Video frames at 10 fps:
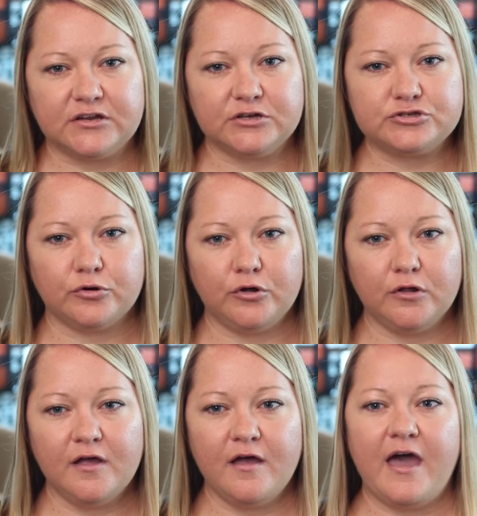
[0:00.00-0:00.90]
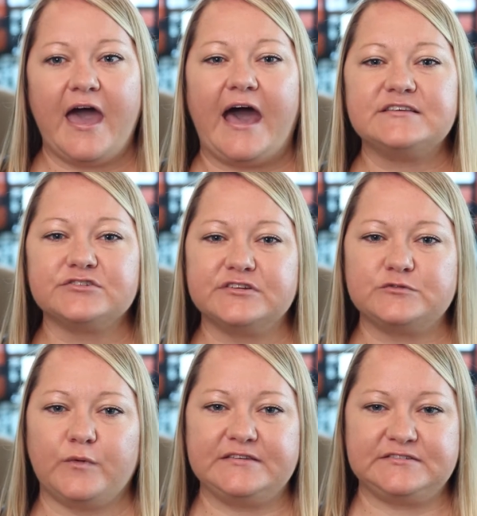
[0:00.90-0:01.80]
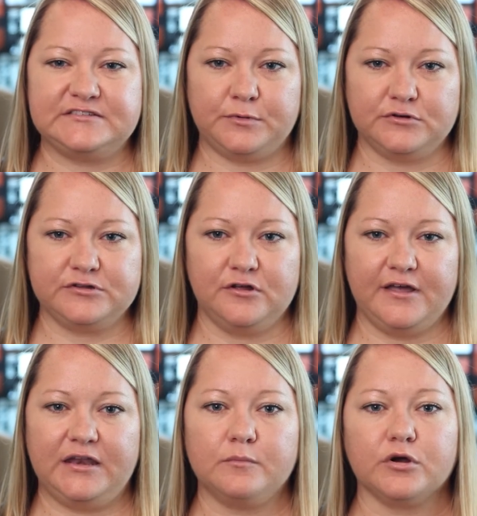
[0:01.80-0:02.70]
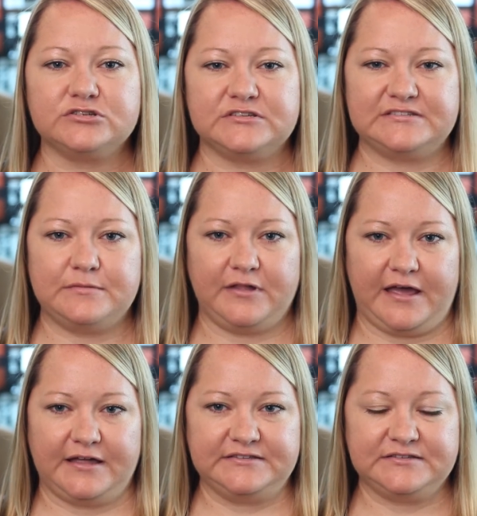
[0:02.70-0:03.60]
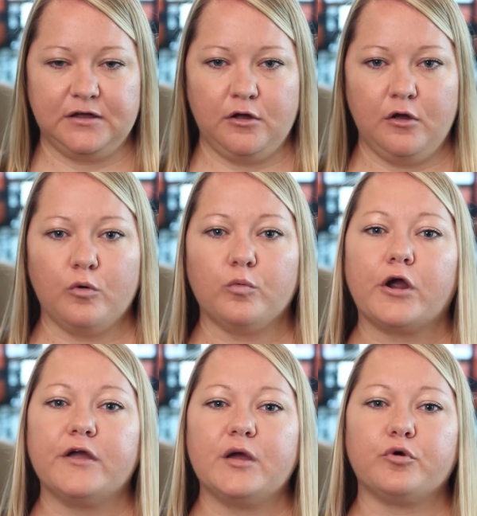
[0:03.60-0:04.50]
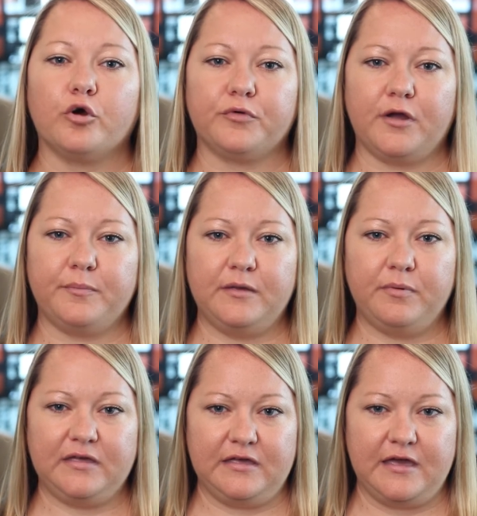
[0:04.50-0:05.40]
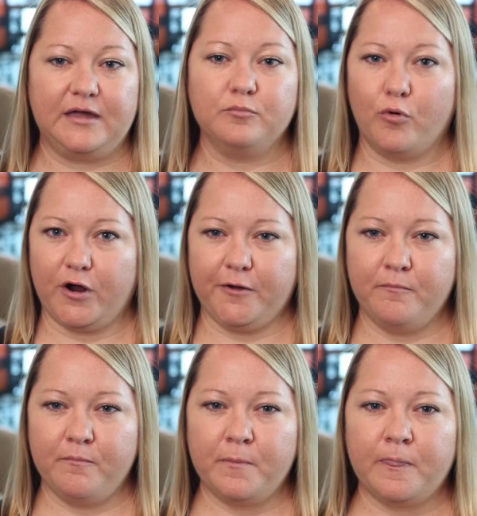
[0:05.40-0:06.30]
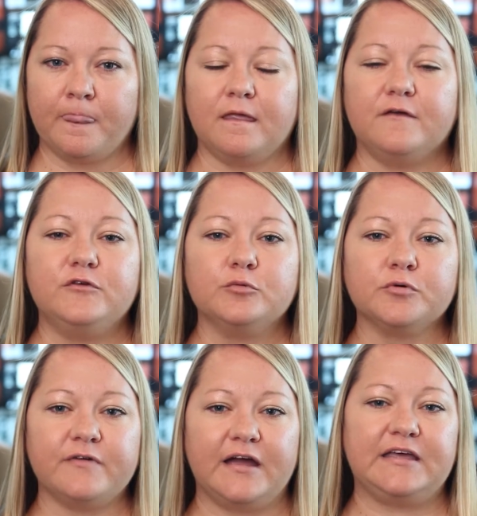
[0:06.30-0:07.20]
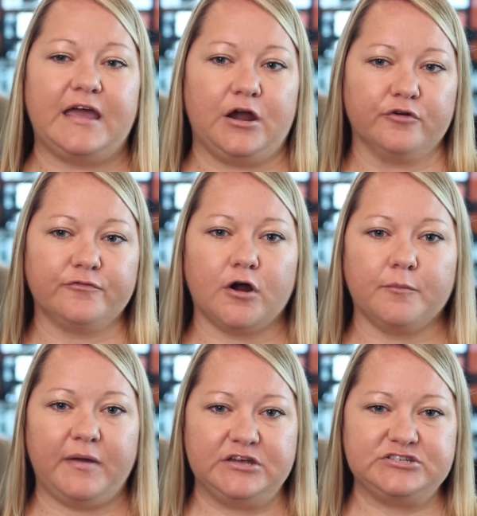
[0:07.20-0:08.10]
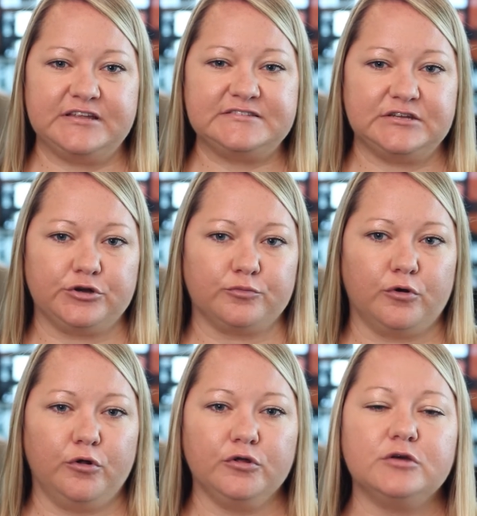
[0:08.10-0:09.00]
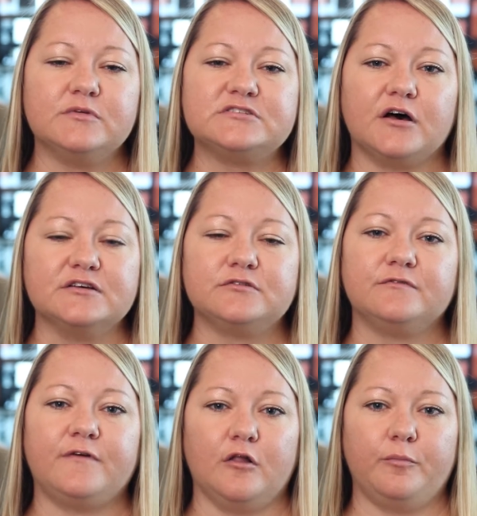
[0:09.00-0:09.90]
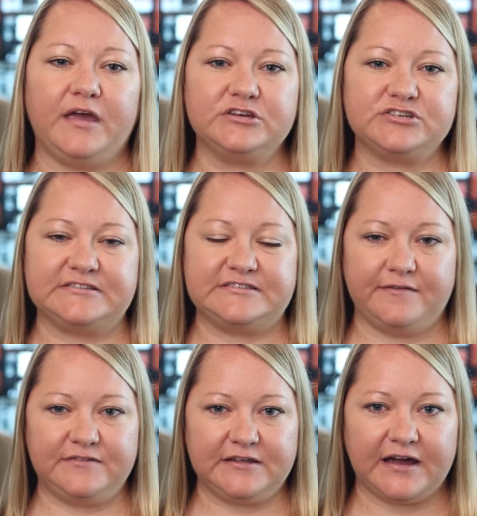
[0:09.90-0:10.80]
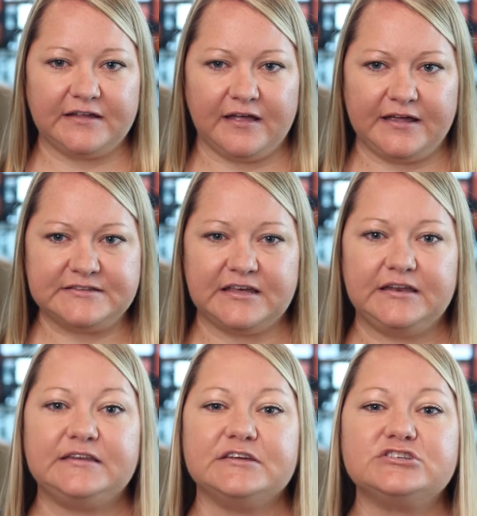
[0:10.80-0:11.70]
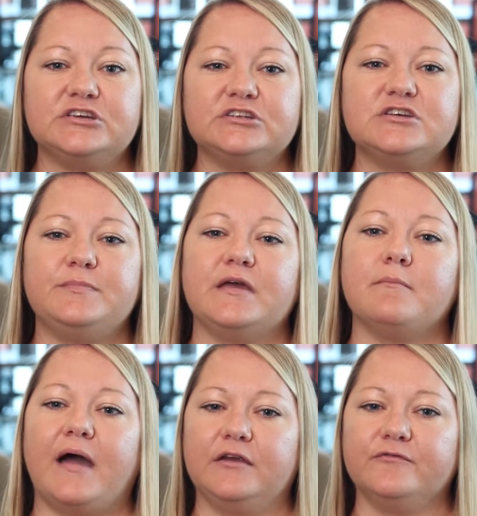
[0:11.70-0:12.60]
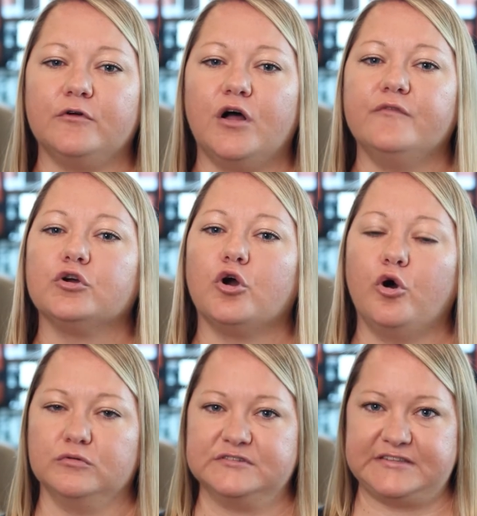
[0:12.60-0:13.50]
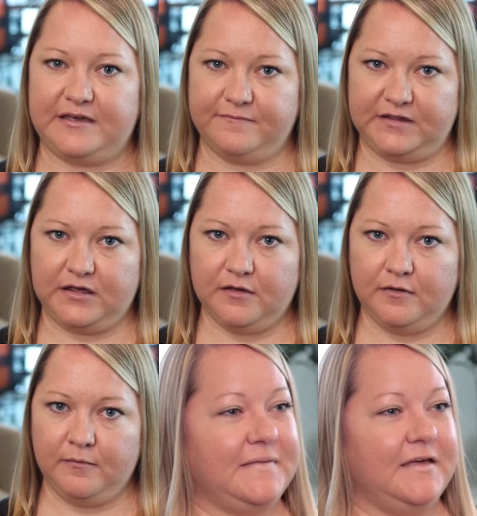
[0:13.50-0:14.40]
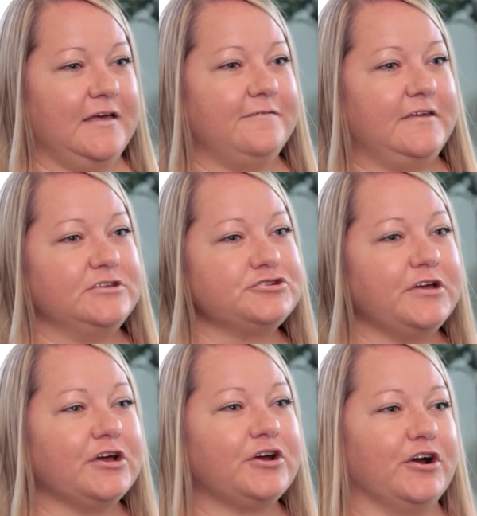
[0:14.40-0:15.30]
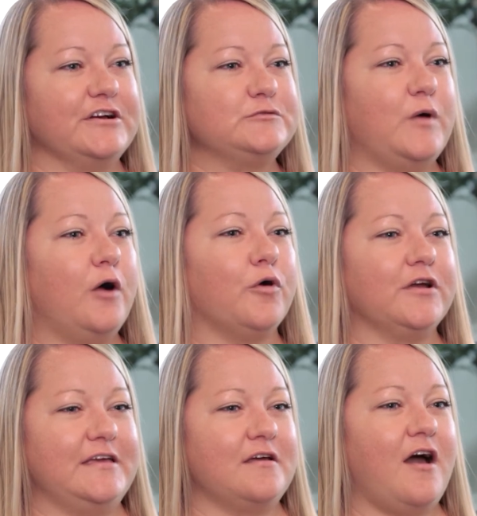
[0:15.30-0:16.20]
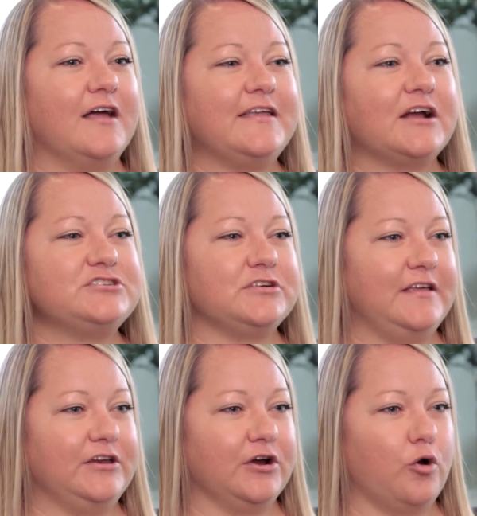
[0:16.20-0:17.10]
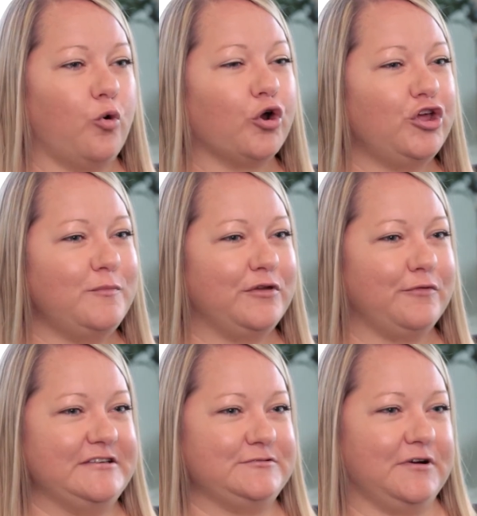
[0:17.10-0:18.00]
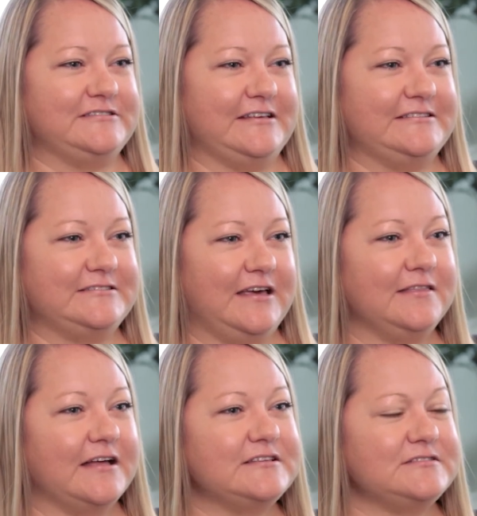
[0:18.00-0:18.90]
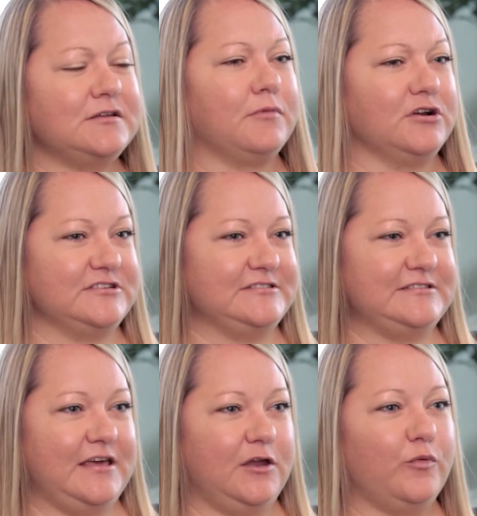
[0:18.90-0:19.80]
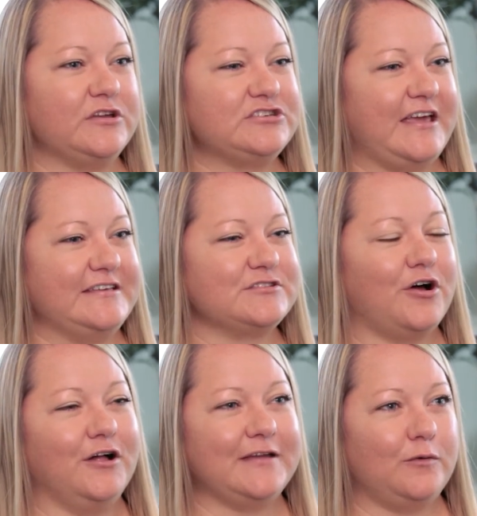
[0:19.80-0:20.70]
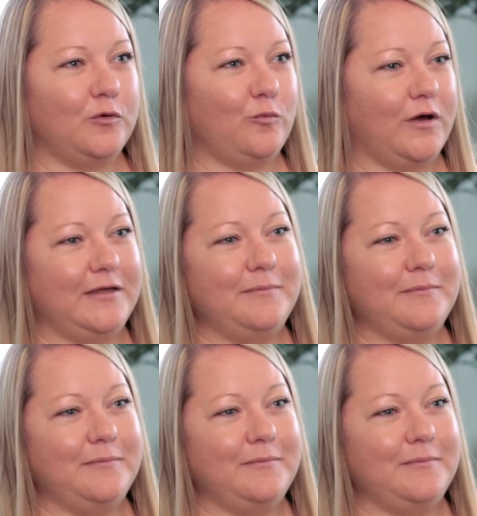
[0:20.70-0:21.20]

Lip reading: control, hazardous waste disposal, and emergency plans, wearing appropriate PPE, and more. If you provide care for our patients in your role, you must also follow patient safety guidelines in addition to being mindful of your own safety. If an injury occurs while working, contact your leader or human resources unless it's an emergency, in which case call 911